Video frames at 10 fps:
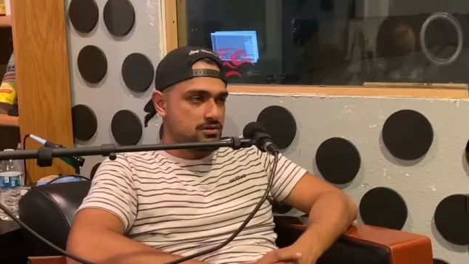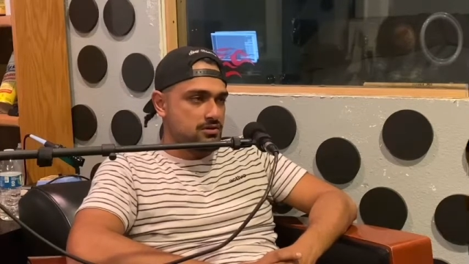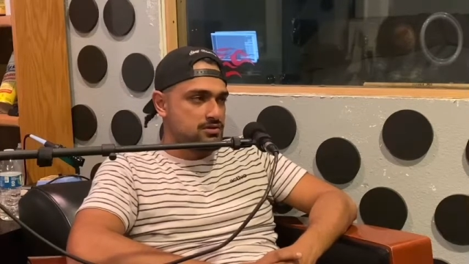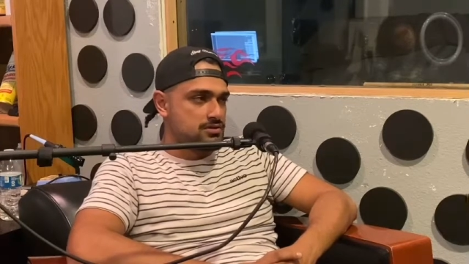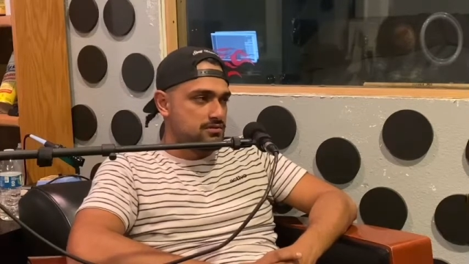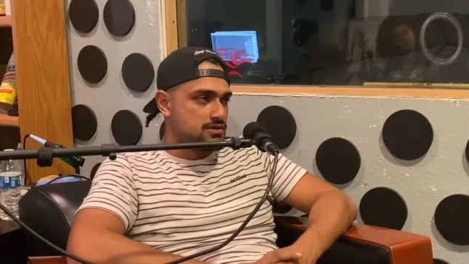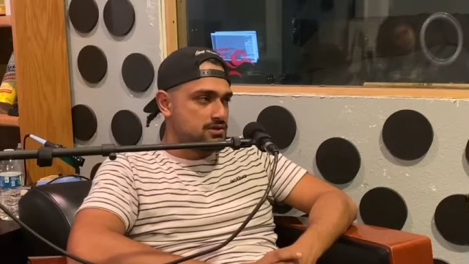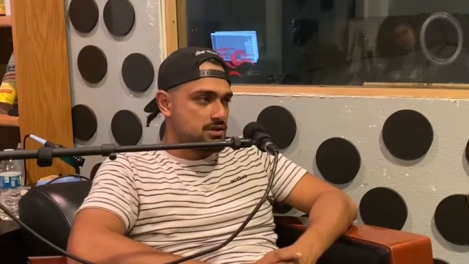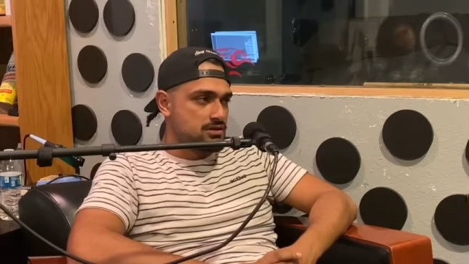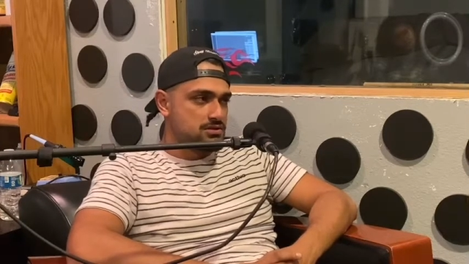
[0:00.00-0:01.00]
Yeah, if you're able
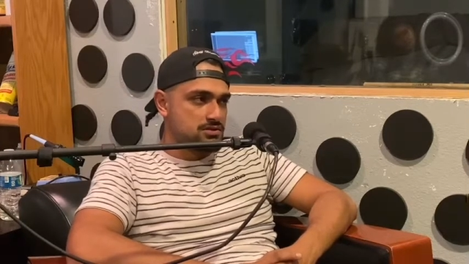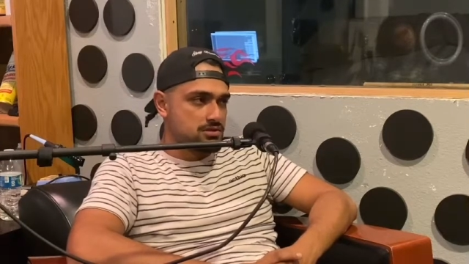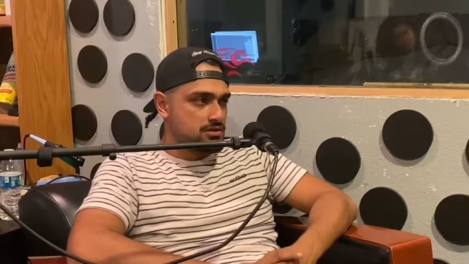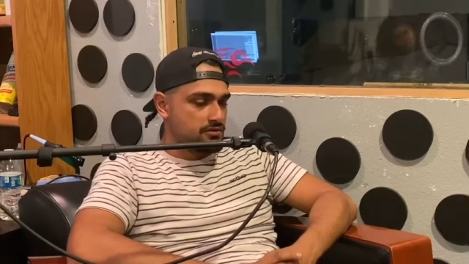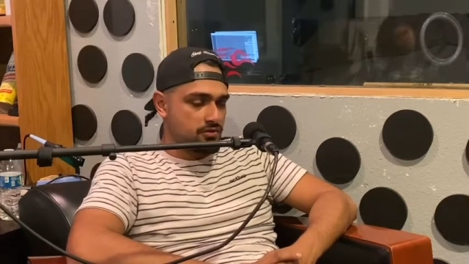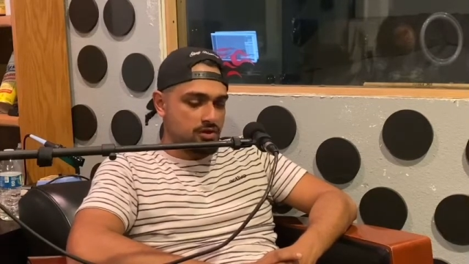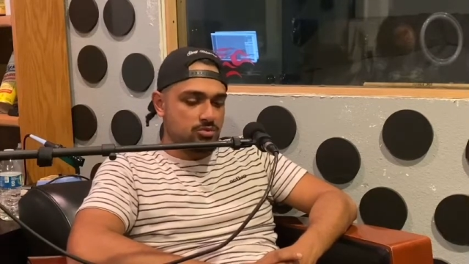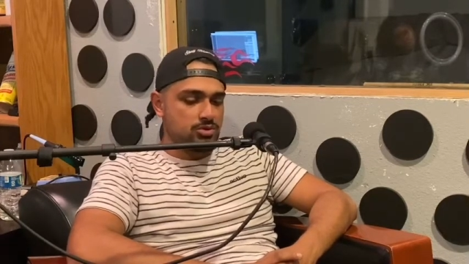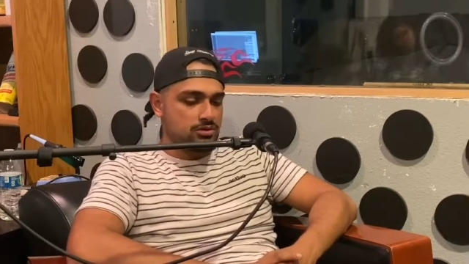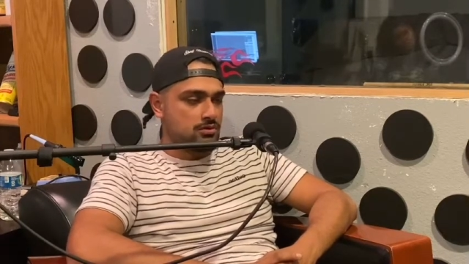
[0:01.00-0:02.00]
to do that,
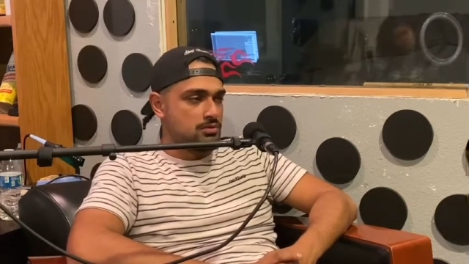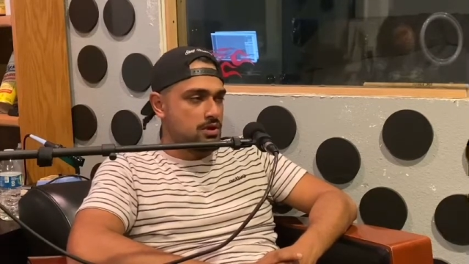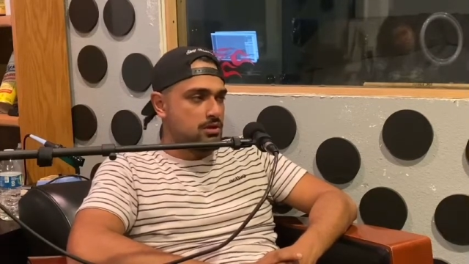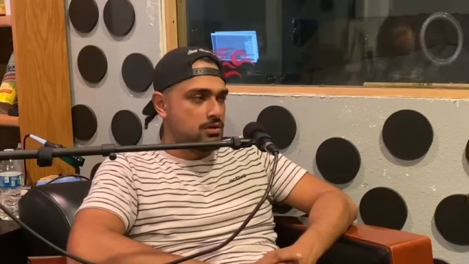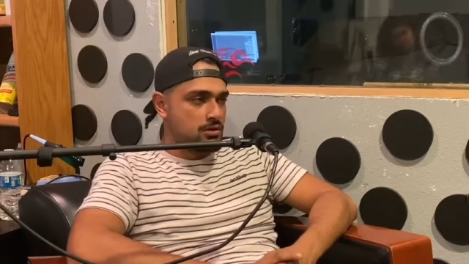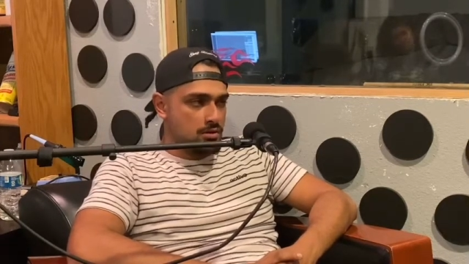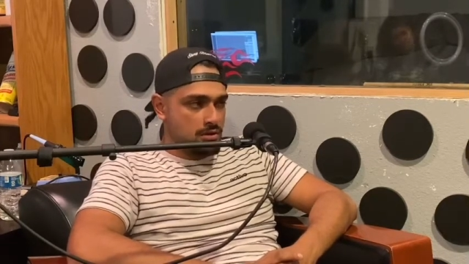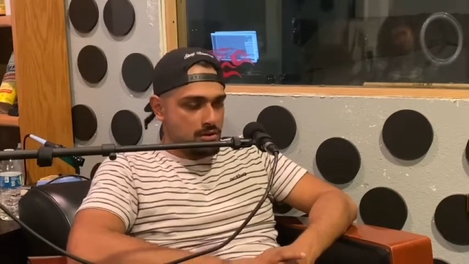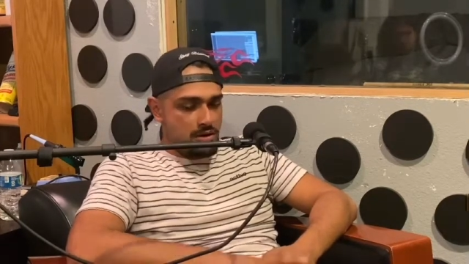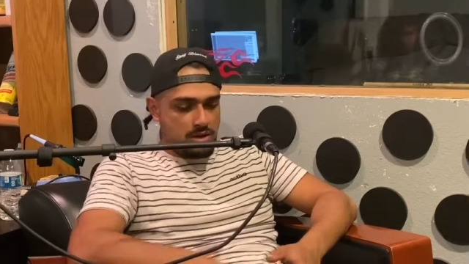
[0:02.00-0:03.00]
hop in between
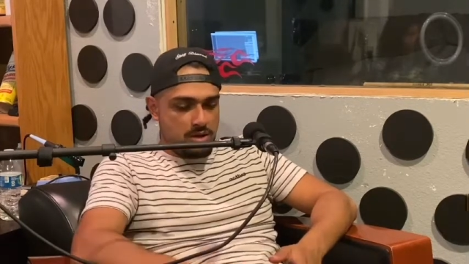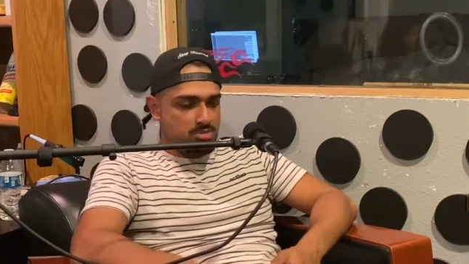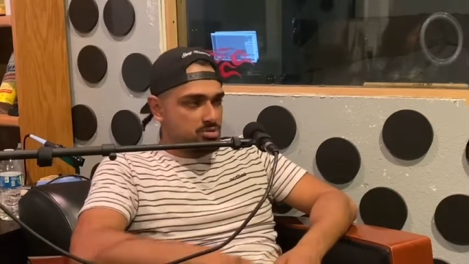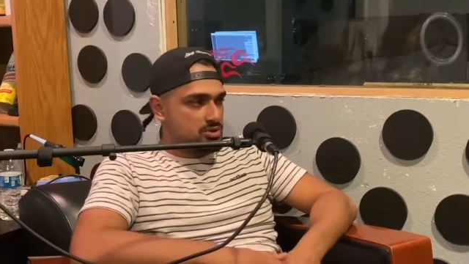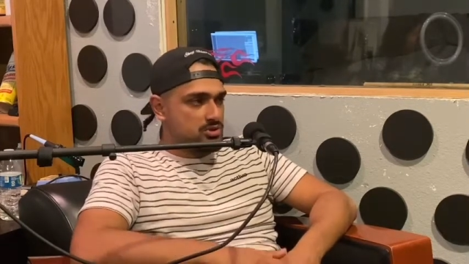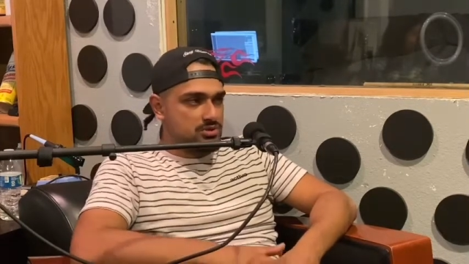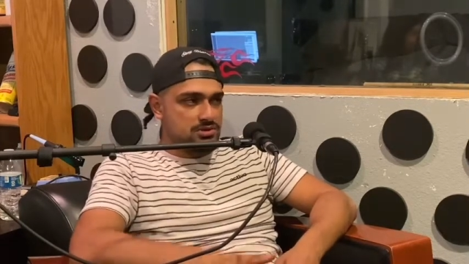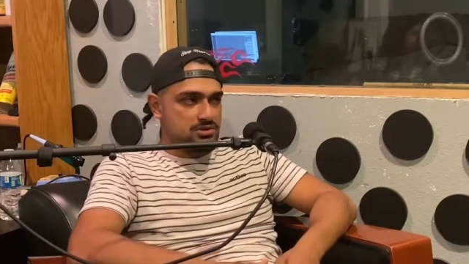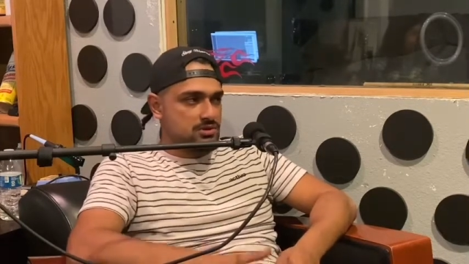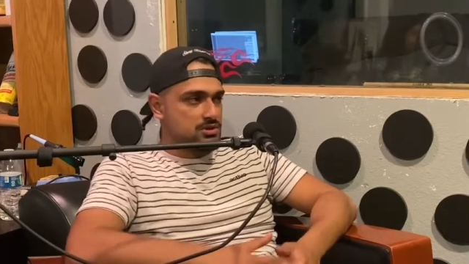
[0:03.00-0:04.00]
certain things, like no
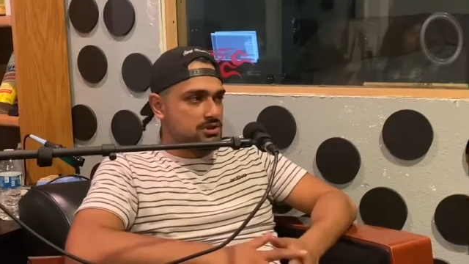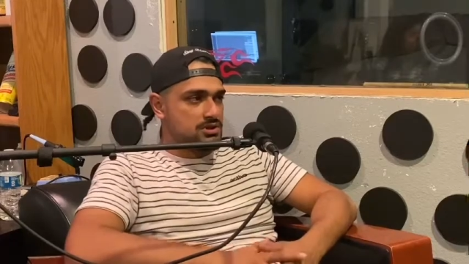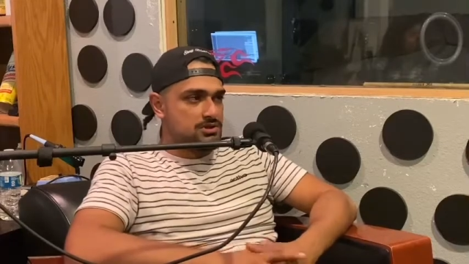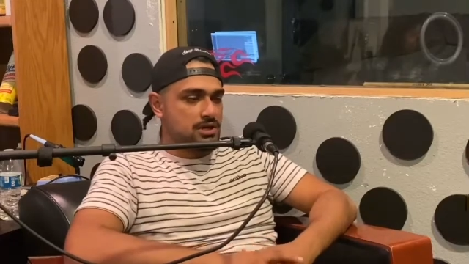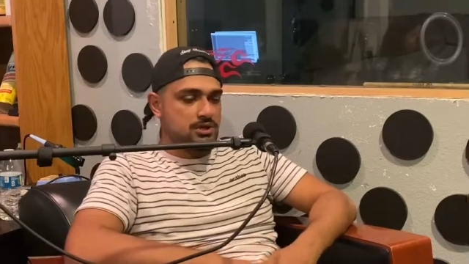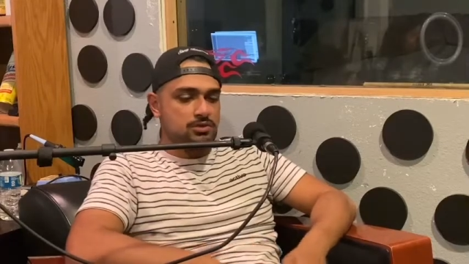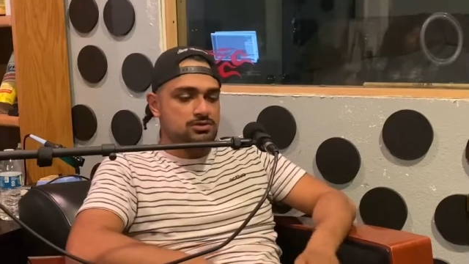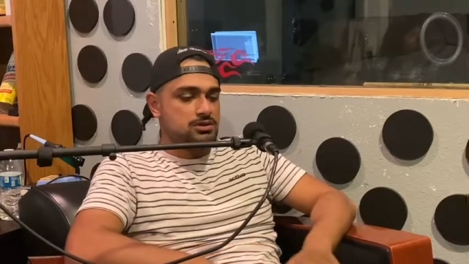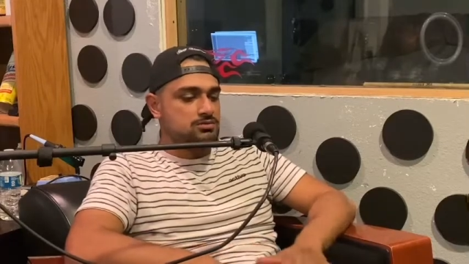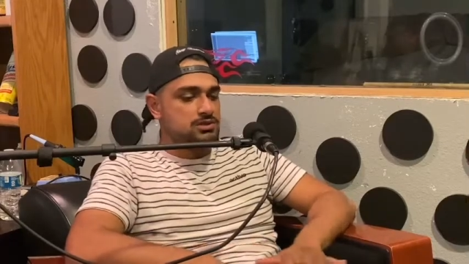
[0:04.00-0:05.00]
subject is too
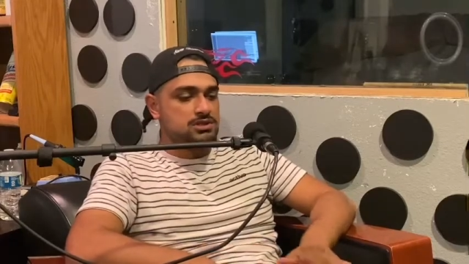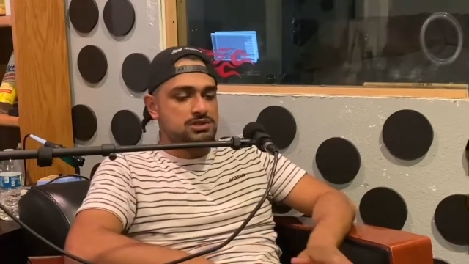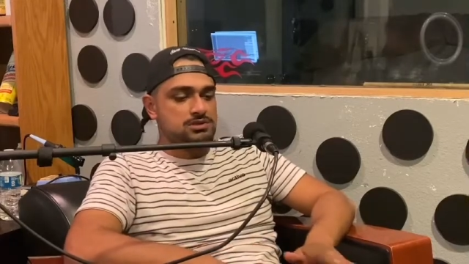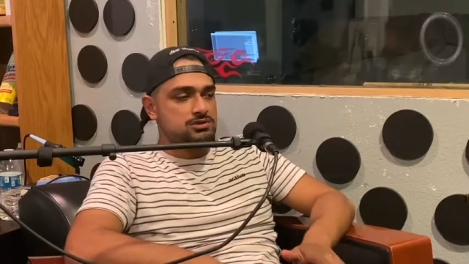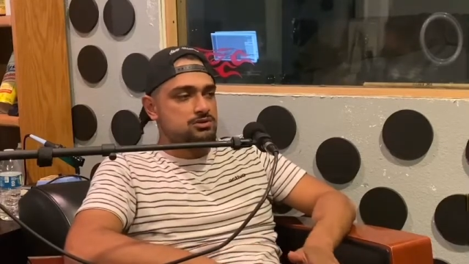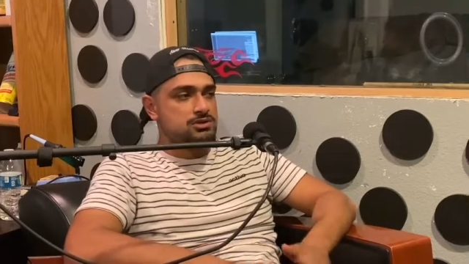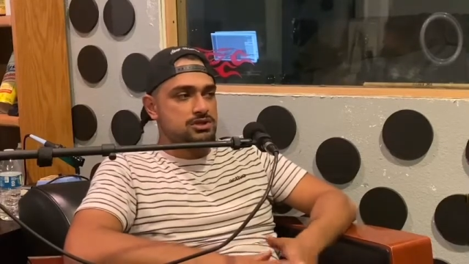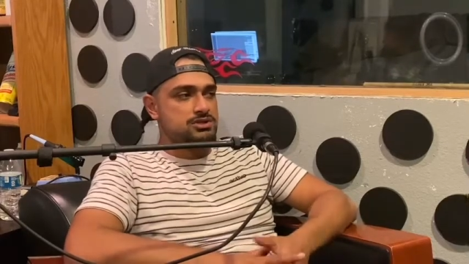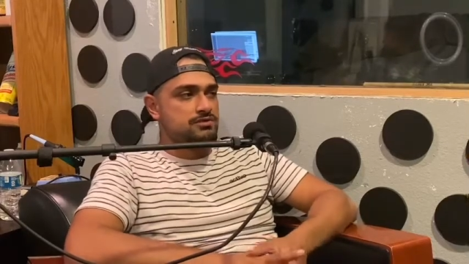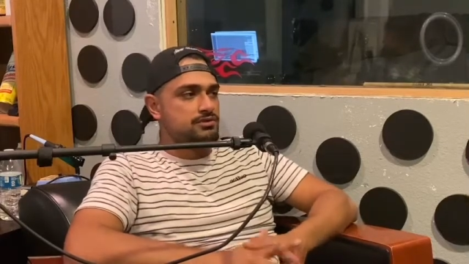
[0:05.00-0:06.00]
touchy for you, right?
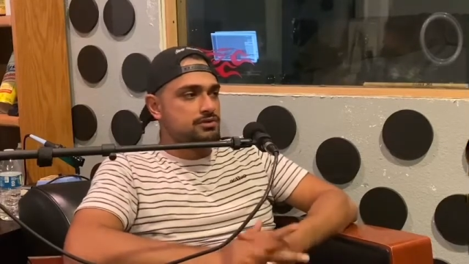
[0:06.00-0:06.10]
You know.